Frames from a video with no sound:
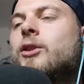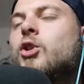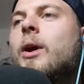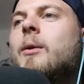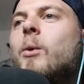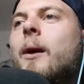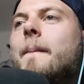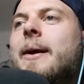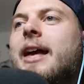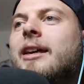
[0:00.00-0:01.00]
Do it in
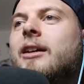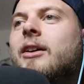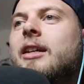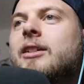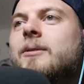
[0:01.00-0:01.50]
one, mate. You got this.